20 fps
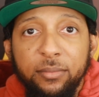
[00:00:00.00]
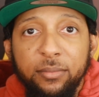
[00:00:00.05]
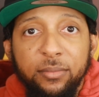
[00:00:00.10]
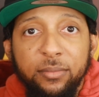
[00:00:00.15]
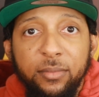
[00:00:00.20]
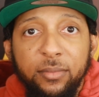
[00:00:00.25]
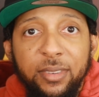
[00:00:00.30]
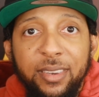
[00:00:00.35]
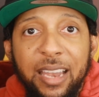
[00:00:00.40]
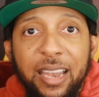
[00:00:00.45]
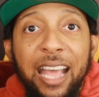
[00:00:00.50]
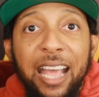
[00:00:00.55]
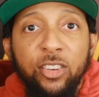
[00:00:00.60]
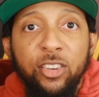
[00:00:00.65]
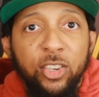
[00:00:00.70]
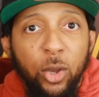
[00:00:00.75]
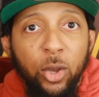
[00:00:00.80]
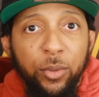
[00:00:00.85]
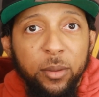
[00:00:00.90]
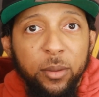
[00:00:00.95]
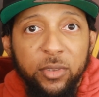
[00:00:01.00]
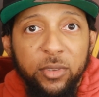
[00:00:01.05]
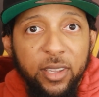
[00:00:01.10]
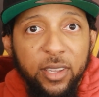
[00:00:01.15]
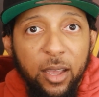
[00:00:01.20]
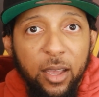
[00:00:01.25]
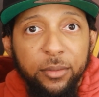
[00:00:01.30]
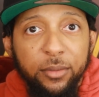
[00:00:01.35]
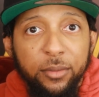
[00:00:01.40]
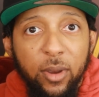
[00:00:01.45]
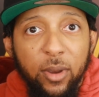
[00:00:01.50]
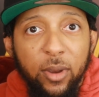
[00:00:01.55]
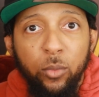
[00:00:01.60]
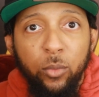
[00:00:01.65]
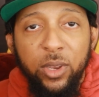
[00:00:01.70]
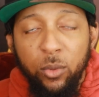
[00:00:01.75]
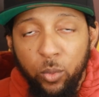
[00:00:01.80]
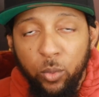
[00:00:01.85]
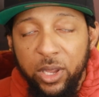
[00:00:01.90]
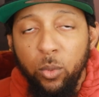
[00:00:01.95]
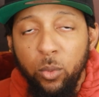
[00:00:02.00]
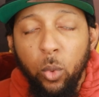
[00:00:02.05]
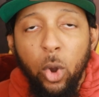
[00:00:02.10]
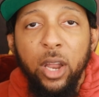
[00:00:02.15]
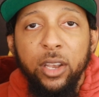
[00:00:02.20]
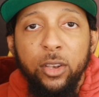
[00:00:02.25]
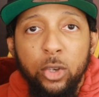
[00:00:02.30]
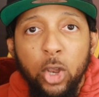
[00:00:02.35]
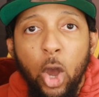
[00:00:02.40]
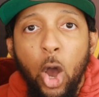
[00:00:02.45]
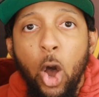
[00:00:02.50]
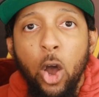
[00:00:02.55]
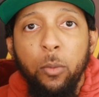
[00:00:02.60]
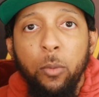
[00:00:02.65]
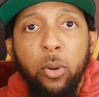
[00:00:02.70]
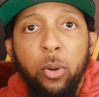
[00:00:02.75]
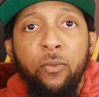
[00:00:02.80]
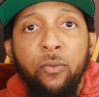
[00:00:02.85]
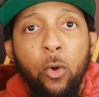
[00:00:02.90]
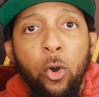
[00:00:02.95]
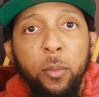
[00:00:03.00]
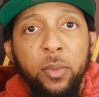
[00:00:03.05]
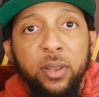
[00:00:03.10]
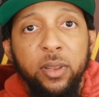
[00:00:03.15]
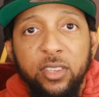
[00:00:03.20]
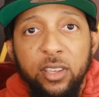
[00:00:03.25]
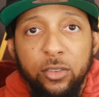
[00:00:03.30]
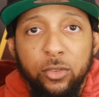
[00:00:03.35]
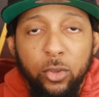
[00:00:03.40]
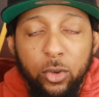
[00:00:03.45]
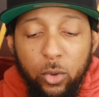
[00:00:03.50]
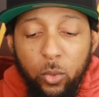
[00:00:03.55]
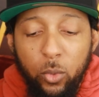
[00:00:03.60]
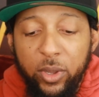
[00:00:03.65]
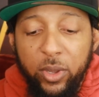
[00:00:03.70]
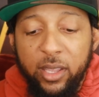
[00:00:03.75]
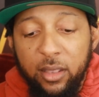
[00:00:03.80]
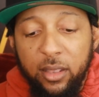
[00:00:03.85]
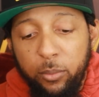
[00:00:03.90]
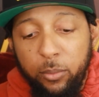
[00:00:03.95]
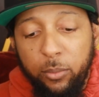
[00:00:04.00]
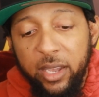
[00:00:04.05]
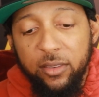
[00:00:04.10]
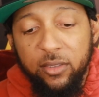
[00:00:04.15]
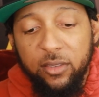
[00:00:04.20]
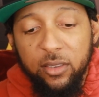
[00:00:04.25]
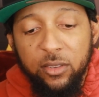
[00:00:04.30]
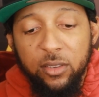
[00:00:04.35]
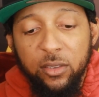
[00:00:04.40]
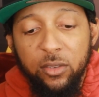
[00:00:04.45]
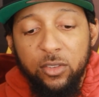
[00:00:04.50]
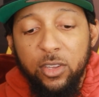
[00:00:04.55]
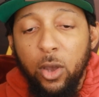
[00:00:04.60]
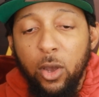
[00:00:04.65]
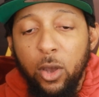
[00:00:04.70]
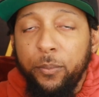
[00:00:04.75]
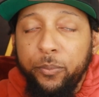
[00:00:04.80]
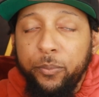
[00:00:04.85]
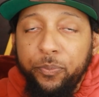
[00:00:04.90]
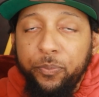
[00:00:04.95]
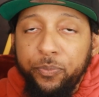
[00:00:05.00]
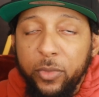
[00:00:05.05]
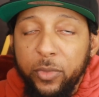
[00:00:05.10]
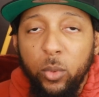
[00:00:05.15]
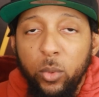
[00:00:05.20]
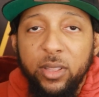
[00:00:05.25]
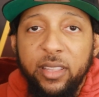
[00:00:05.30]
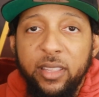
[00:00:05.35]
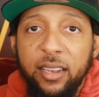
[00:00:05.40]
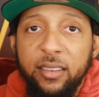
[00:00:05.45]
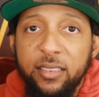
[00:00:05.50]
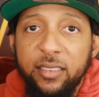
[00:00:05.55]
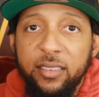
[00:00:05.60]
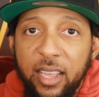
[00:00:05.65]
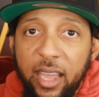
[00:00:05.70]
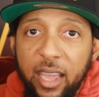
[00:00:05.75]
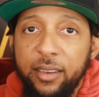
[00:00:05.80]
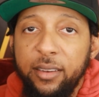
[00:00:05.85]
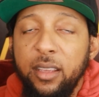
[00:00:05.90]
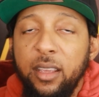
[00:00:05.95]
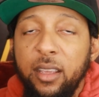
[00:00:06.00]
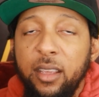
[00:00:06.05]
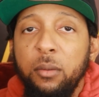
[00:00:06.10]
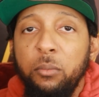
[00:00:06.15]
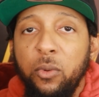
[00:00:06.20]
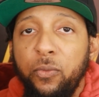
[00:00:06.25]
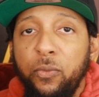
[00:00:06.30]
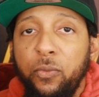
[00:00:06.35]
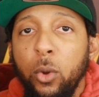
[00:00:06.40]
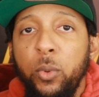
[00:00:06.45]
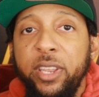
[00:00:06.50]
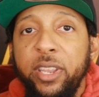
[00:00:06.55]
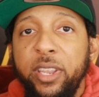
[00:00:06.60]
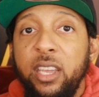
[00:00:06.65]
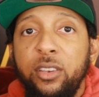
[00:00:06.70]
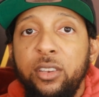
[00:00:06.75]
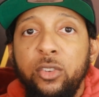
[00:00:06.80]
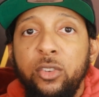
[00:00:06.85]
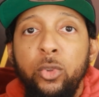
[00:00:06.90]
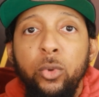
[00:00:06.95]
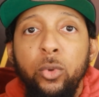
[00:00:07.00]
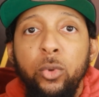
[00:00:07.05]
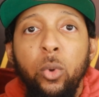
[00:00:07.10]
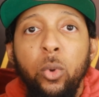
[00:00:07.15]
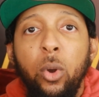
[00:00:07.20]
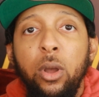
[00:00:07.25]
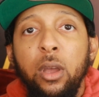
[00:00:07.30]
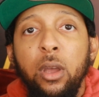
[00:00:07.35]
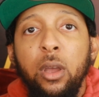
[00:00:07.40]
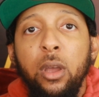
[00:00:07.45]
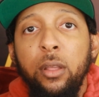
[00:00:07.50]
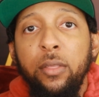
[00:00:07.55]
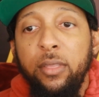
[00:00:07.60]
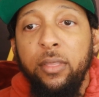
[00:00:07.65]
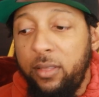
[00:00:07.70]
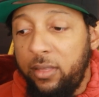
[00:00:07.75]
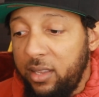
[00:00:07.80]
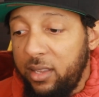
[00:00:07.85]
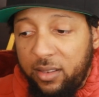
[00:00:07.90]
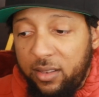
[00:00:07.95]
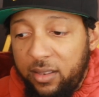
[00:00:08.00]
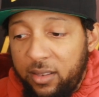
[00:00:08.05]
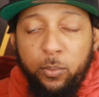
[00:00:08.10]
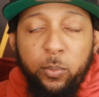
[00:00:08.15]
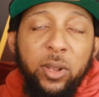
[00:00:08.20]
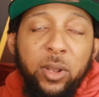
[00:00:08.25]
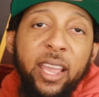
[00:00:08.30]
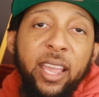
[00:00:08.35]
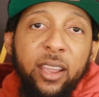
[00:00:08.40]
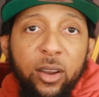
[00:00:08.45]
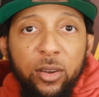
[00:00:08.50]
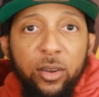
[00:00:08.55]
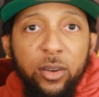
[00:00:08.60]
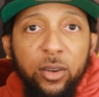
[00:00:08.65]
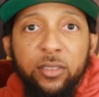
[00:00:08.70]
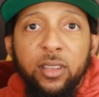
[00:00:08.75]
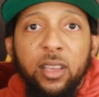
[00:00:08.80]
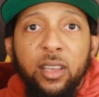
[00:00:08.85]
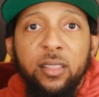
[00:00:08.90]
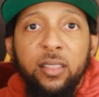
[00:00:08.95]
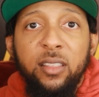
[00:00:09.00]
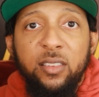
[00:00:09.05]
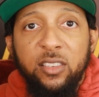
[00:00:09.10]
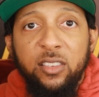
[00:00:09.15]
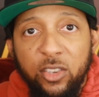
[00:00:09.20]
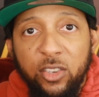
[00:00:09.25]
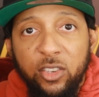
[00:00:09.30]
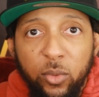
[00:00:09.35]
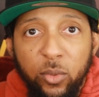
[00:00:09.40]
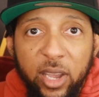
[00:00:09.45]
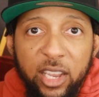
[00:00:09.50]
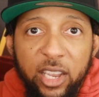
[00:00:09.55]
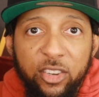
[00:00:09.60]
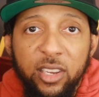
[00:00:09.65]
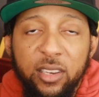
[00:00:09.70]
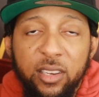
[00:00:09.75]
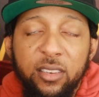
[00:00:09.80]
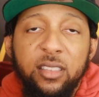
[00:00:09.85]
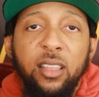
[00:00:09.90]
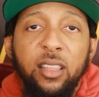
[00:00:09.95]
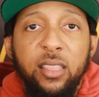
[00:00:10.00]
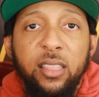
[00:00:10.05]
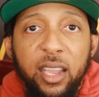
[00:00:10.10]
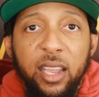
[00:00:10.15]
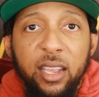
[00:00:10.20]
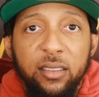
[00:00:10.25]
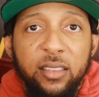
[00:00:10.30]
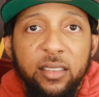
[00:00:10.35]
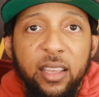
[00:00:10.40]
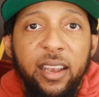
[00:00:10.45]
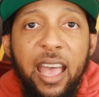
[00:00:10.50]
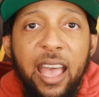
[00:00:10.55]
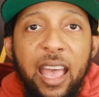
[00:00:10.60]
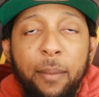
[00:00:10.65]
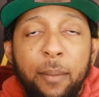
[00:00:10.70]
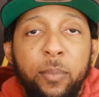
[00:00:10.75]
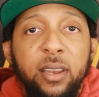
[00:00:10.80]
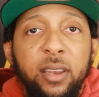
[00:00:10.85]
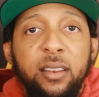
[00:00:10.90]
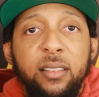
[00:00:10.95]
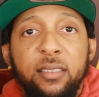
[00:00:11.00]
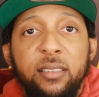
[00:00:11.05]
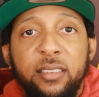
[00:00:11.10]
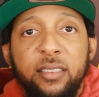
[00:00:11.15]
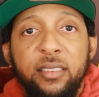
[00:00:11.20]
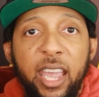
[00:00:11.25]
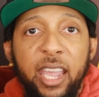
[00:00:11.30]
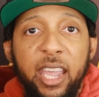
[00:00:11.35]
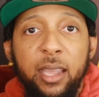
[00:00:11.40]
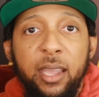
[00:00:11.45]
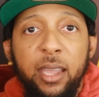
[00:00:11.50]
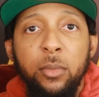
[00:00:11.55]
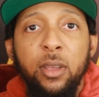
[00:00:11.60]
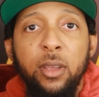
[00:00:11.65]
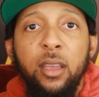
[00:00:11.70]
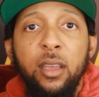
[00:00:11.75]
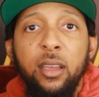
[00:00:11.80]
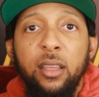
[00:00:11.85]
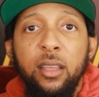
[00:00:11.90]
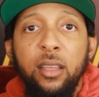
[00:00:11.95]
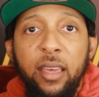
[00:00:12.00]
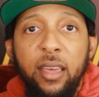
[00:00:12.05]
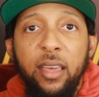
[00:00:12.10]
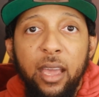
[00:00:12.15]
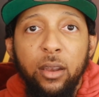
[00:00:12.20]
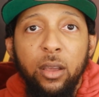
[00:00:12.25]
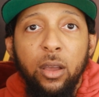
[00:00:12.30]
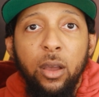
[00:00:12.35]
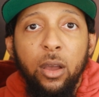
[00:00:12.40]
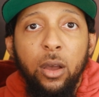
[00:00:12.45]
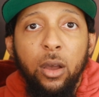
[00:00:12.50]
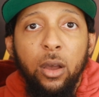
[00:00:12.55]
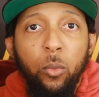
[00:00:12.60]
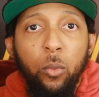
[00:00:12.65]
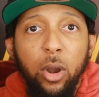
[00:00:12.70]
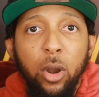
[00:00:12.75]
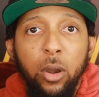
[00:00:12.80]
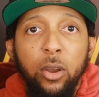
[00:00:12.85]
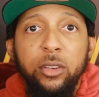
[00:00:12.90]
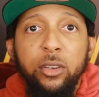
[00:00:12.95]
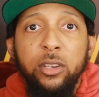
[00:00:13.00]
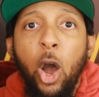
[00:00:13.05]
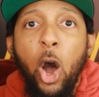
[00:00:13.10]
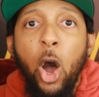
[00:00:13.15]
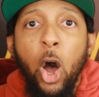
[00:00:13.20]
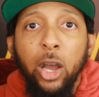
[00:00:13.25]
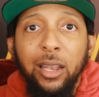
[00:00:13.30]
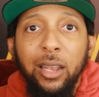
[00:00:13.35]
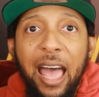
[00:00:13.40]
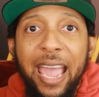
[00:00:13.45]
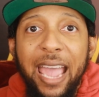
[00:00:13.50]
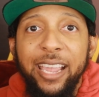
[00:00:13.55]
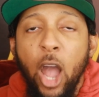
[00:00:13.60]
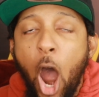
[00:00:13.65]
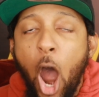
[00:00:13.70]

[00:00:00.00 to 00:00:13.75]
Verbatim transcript: not show themselves, right? We, we want dog performances on a weekly basis. And so, with that said, before we get to the, the players, the situations, the things that happened in this game that were dog like,